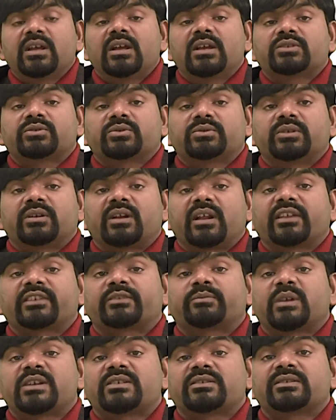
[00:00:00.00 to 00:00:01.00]
So there are
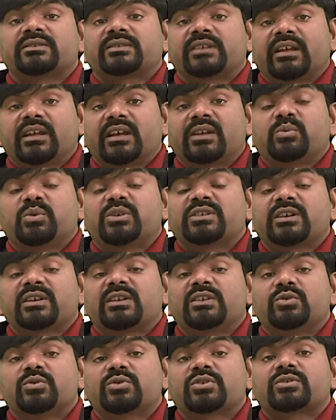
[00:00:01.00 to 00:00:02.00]
expressions again which are
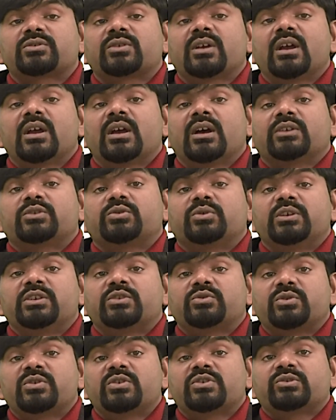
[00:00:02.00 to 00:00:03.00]
used to
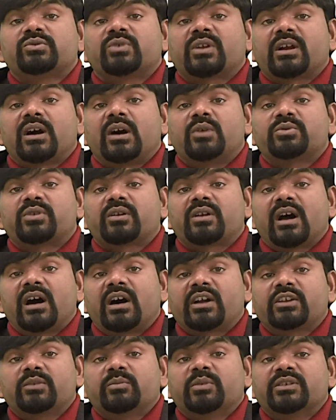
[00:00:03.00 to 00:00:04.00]
introduce your counter
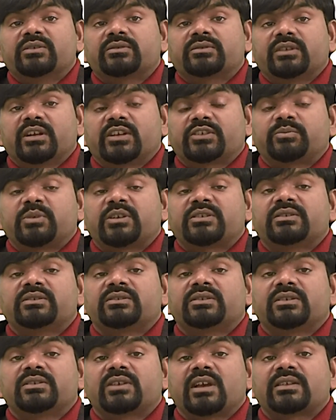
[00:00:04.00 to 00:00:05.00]
arguments.
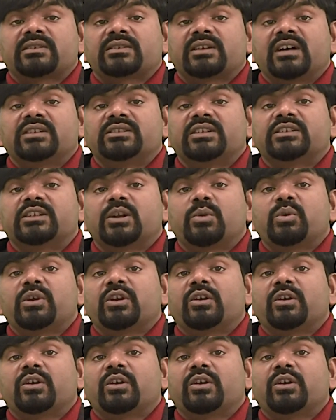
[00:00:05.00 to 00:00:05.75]
Expressions such as, another way